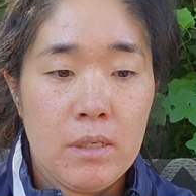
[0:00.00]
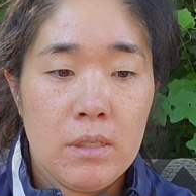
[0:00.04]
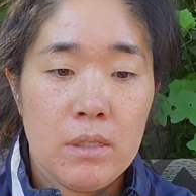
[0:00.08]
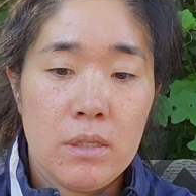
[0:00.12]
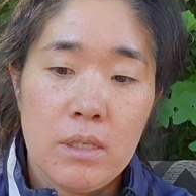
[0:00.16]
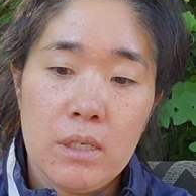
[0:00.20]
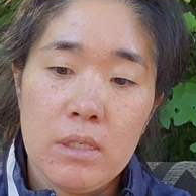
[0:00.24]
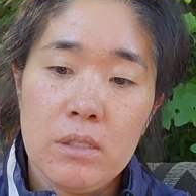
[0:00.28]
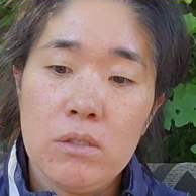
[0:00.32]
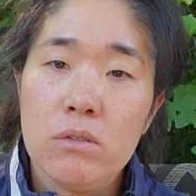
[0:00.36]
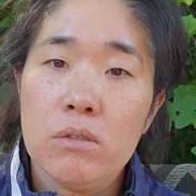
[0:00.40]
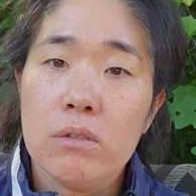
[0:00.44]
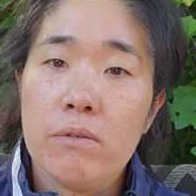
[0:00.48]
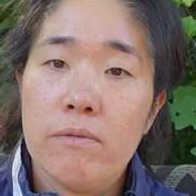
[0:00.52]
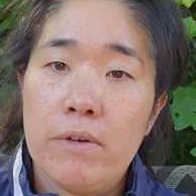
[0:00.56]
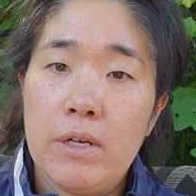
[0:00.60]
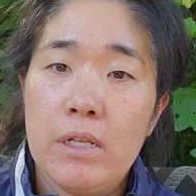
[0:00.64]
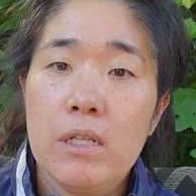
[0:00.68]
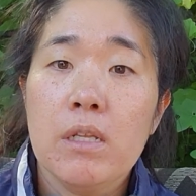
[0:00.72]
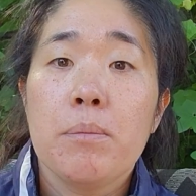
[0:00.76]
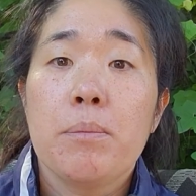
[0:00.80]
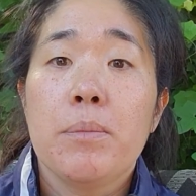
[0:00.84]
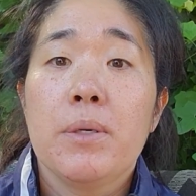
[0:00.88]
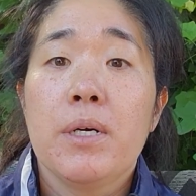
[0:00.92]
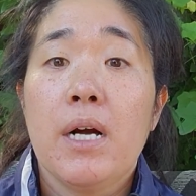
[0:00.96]
Then you
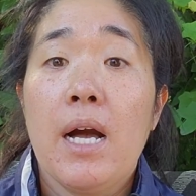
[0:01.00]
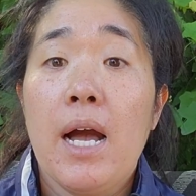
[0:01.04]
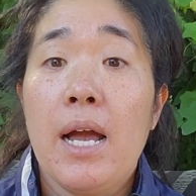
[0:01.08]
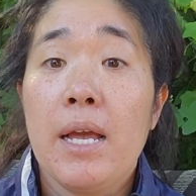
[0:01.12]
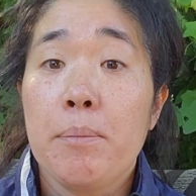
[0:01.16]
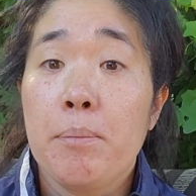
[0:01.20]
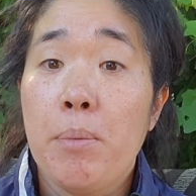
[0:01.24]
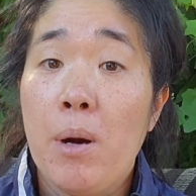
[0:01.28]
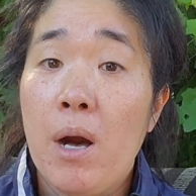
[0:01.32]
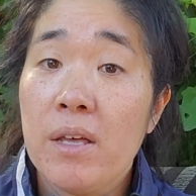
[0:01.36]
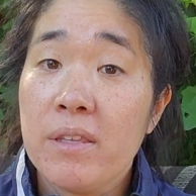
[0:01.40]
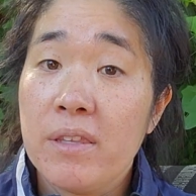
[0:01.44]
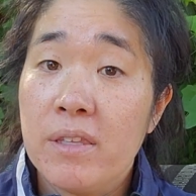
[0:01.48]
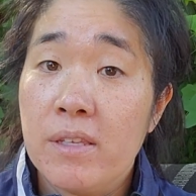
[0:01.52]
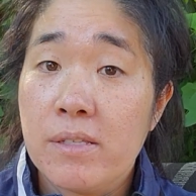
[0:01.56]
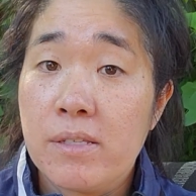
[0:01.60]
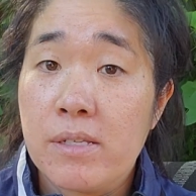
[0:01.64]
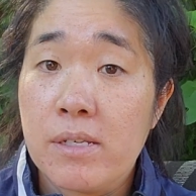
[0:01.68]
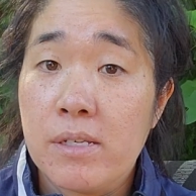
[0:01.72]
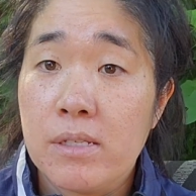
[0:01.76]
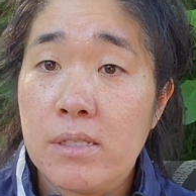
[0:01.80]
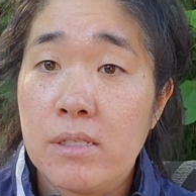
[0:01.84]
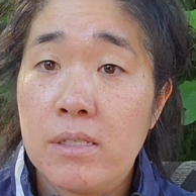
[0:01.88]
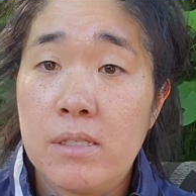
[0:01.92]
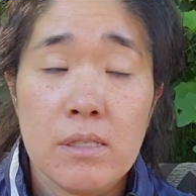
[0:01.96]
develop a
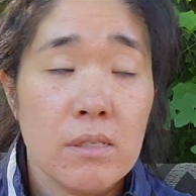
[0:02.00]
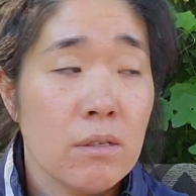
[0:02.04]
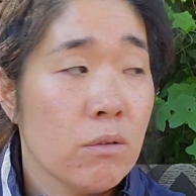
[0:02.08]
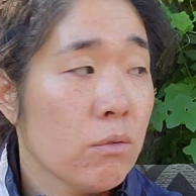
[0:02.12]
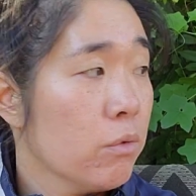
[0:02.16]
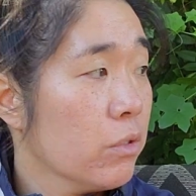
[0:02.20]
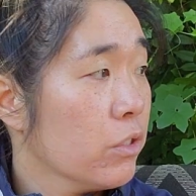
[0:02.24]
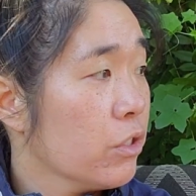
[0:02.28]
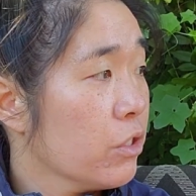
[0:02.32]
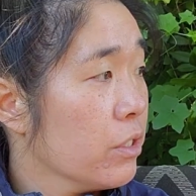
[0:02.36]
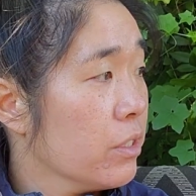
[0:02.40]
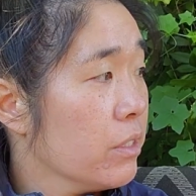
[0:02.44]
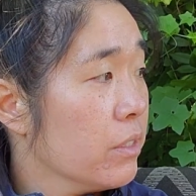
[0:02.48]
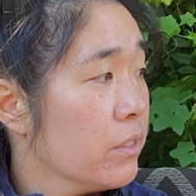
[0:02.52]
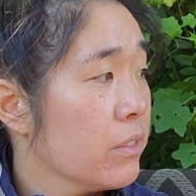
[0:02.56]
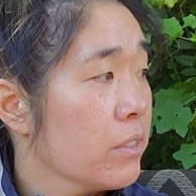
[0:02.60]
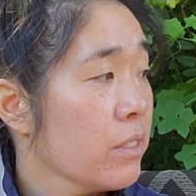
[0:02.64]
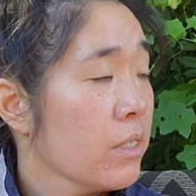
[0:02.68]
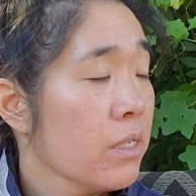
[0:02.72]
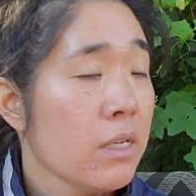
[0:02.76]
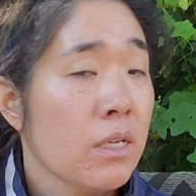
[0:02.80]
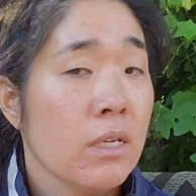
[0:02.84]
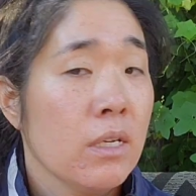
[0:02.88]
hypothesis, which is